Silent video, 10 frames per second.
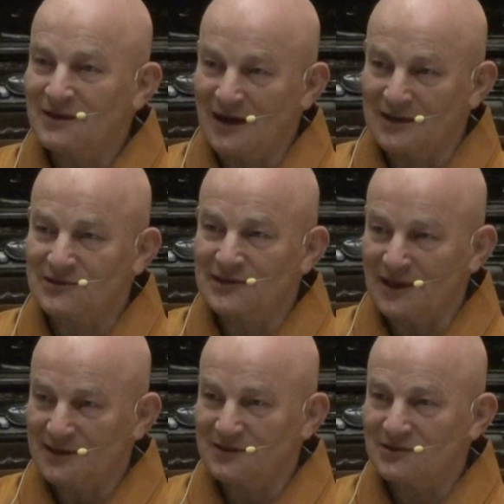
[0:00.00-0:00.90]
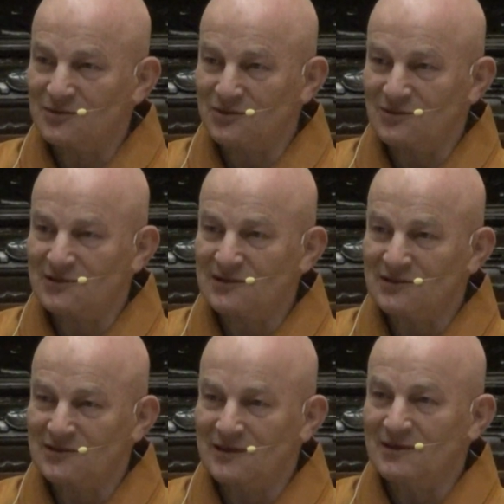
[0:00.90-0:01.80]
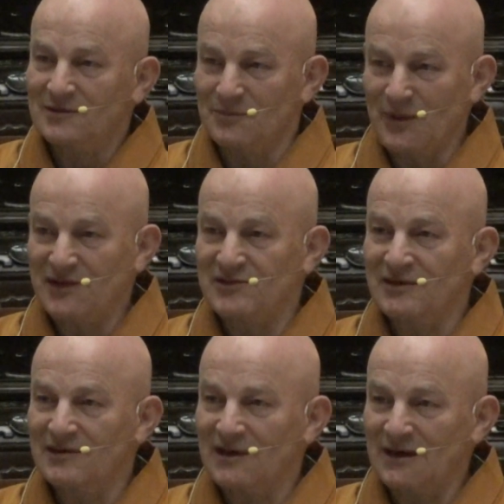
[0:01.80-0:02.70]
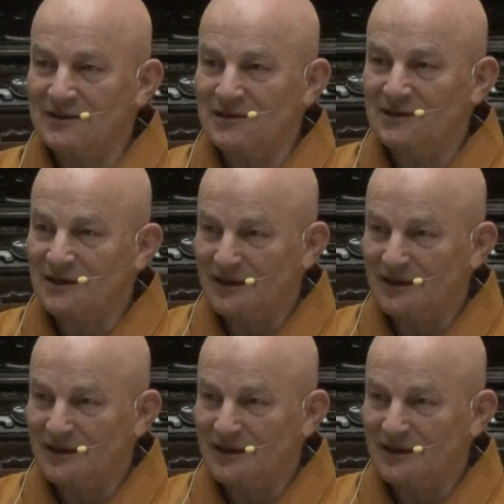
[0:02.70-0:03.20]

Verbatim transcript: are related to this basic idea.